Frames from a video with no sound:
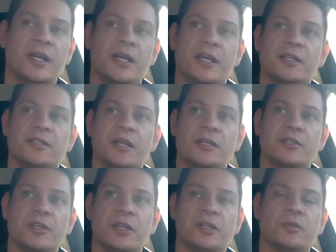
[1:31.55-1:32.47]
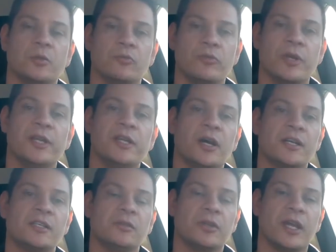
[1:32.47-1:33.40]
Is turned into a really
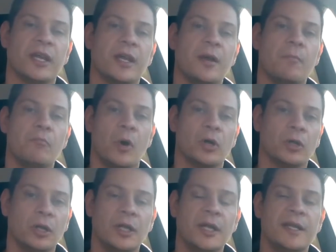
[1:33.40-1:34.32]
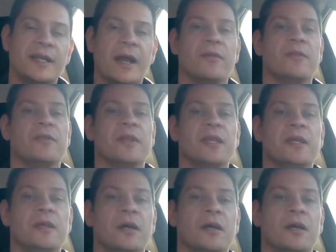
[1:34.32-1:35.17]
nice looking model now that the